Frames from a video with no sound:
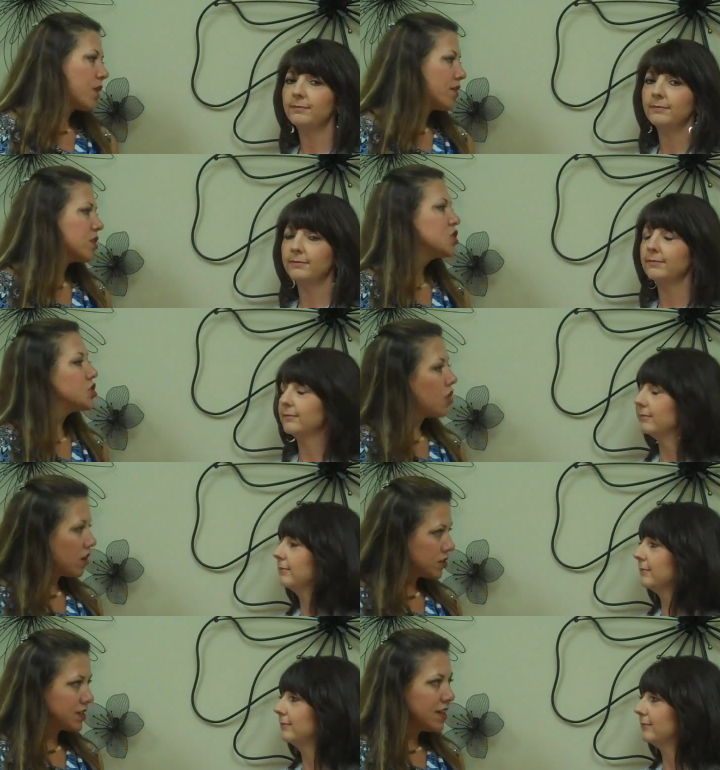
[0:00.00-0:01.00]
Speaker 1: rather just
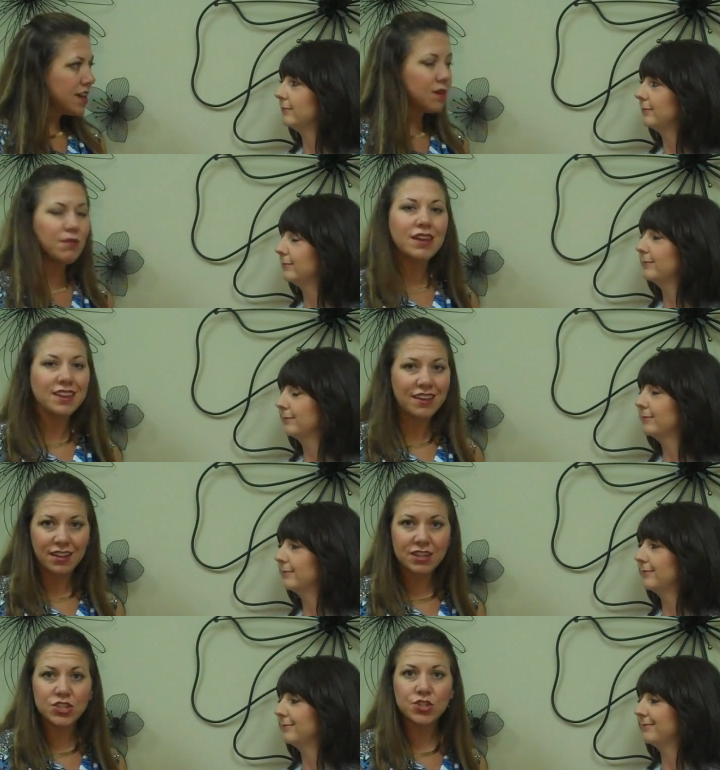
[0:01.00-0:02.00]
talk to Kim and
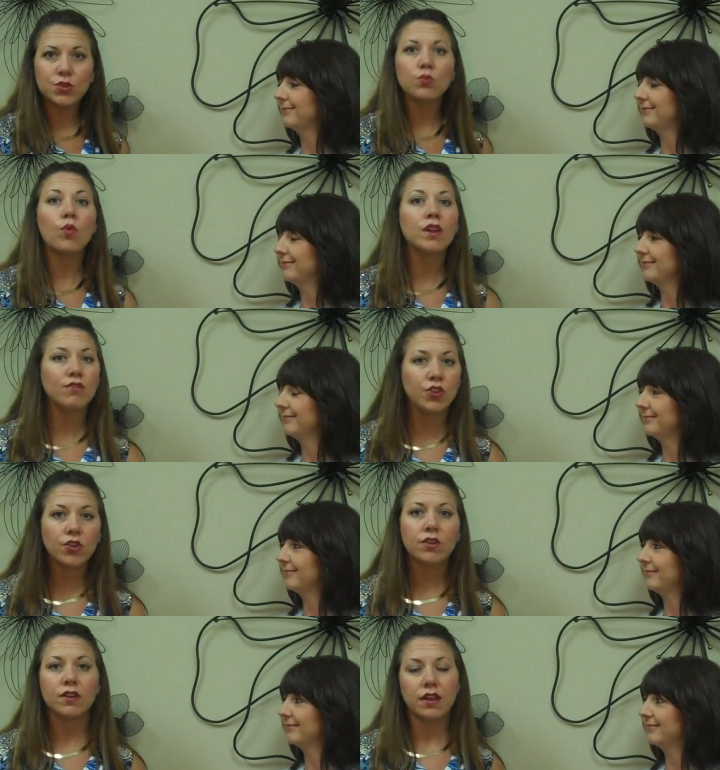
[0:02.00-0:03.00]
get into one of
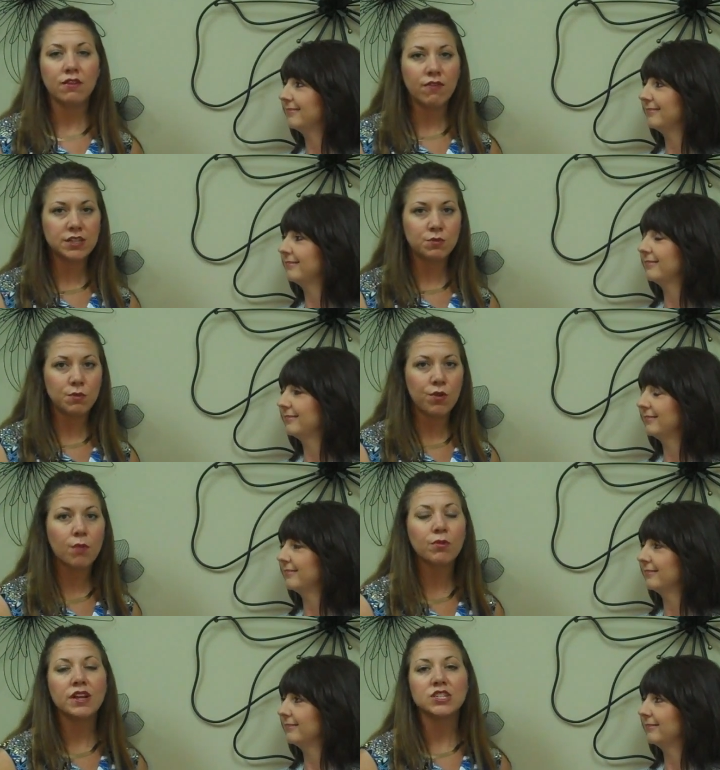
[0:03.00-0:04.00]
your investment
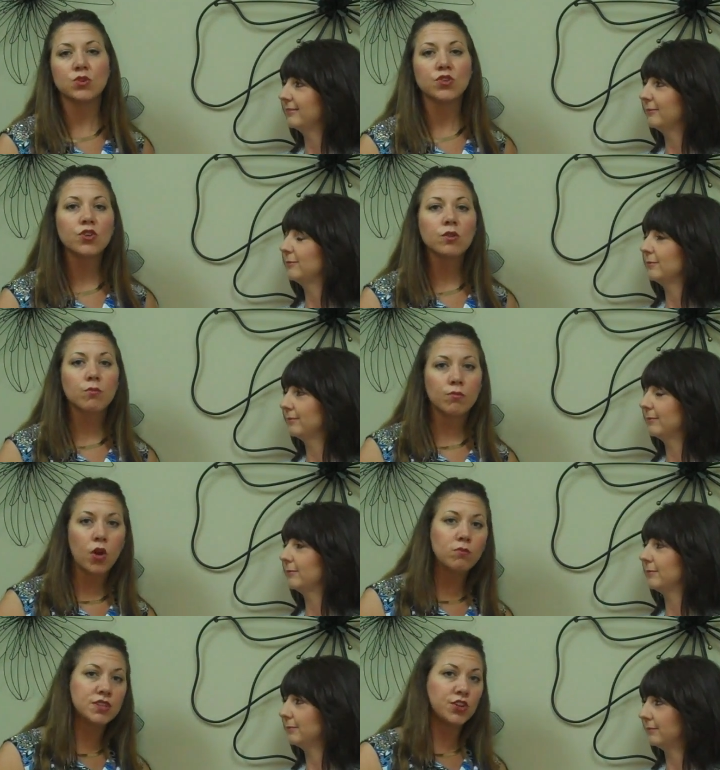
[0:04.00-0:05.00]
properties or your
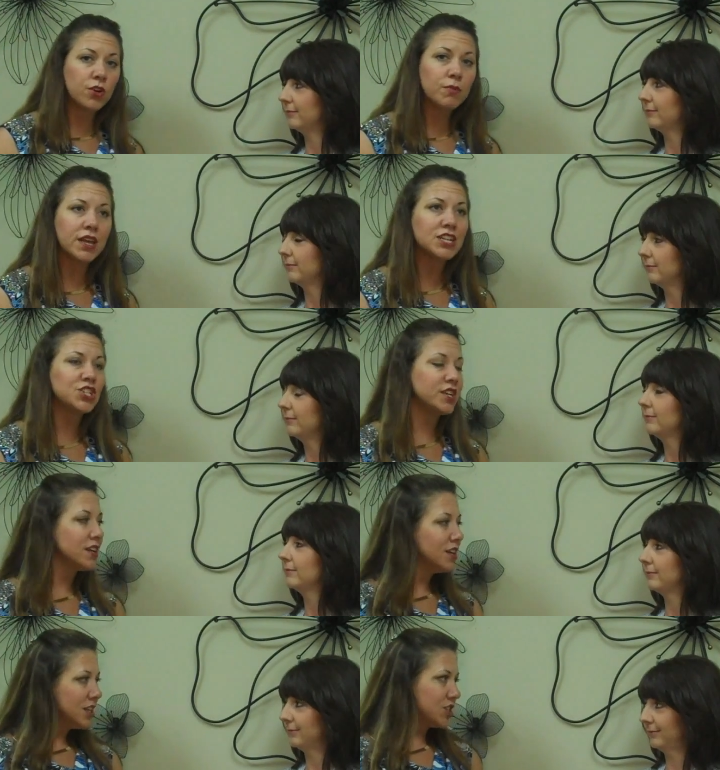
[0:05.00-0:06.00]
homes that you're
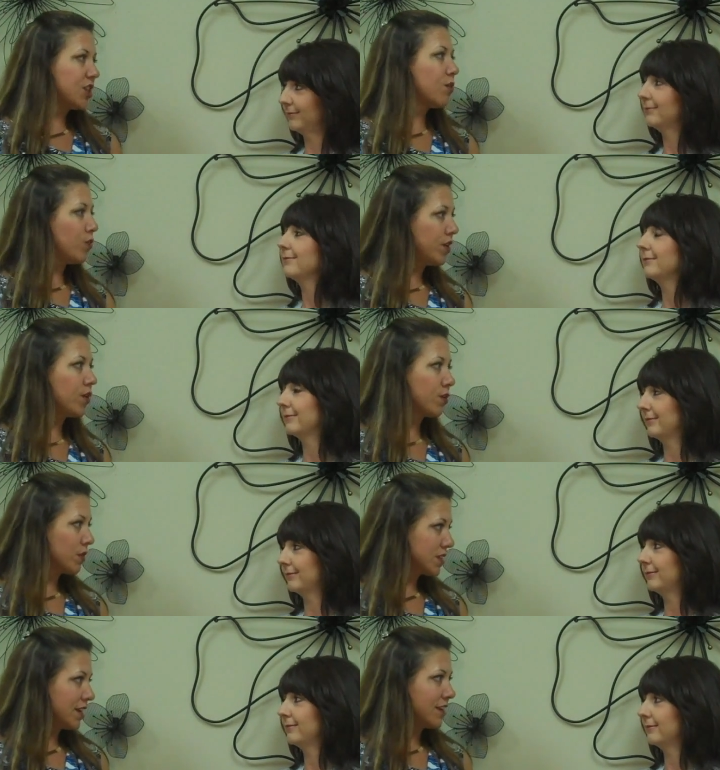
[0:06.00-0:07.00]
managing so that we know that
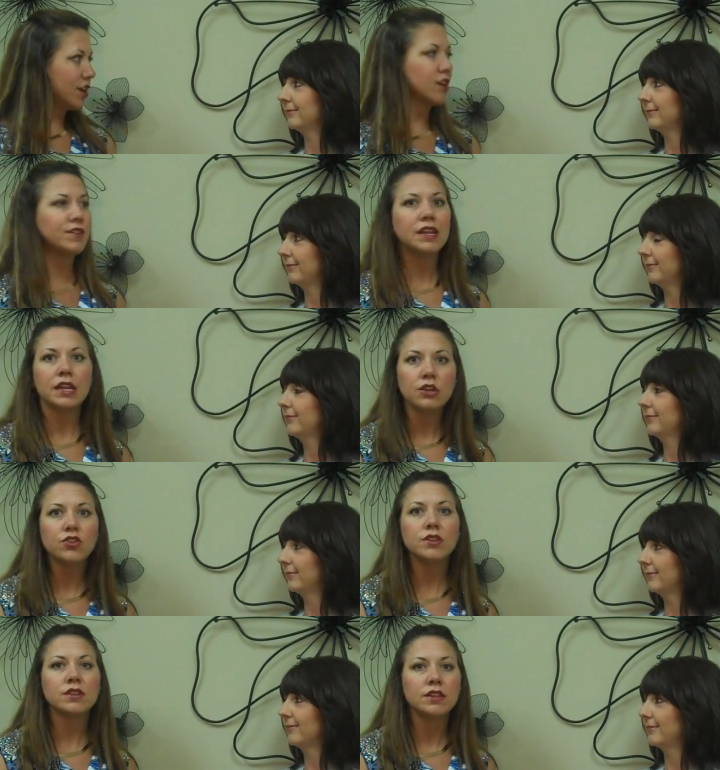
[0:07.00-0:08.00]
we're taking care of it in a
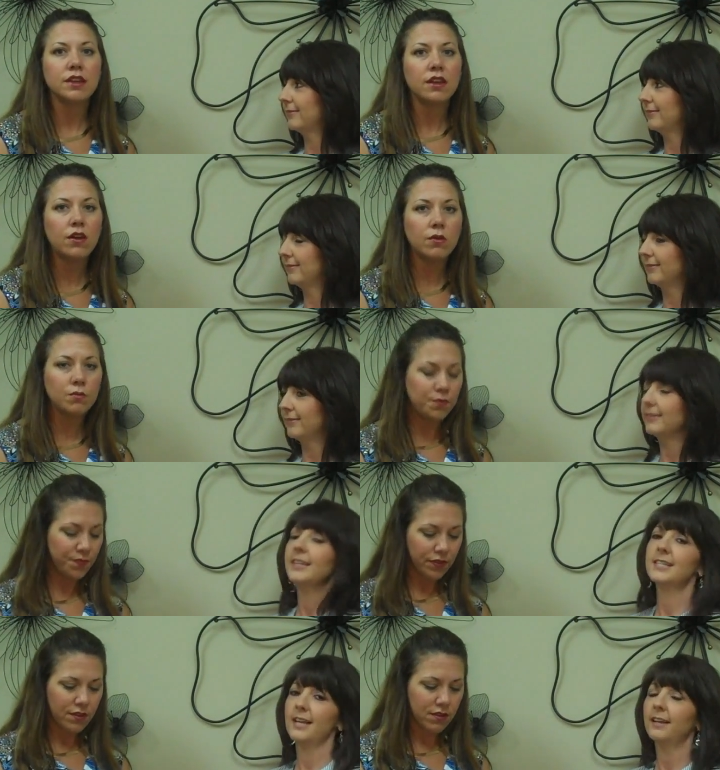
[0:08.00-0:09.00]
good, clean home.
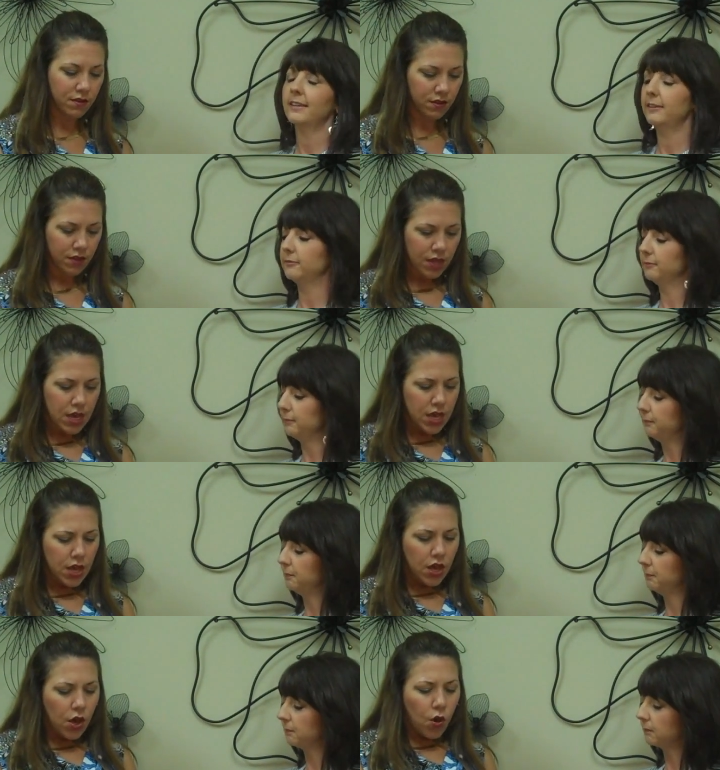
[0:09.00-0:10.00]
Exactly.
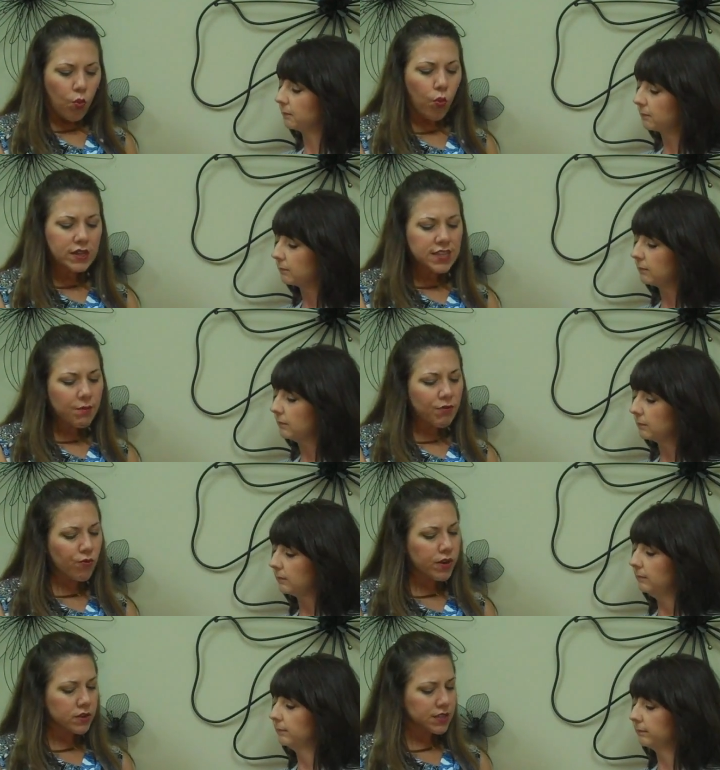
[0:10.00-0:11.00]
What type
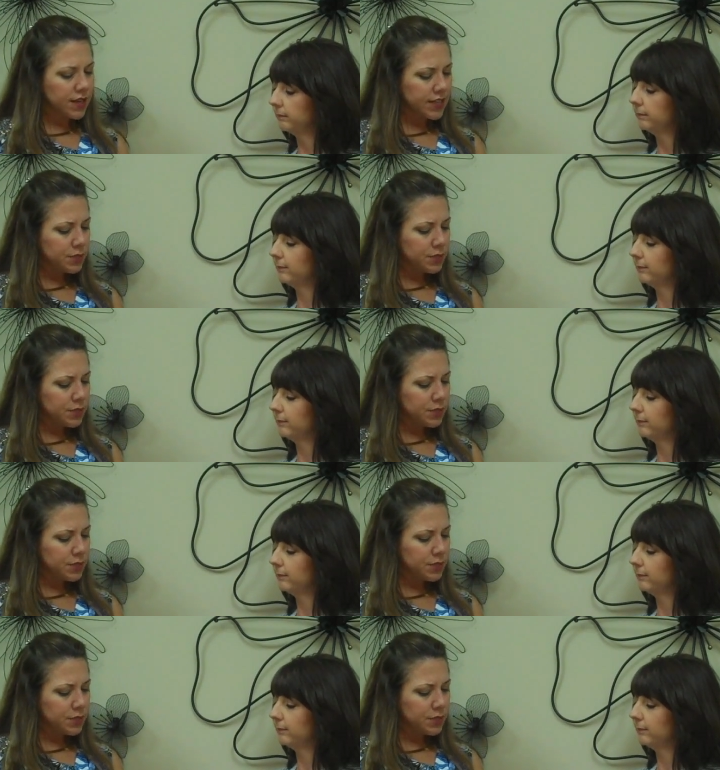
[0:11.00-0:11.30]
of renters can I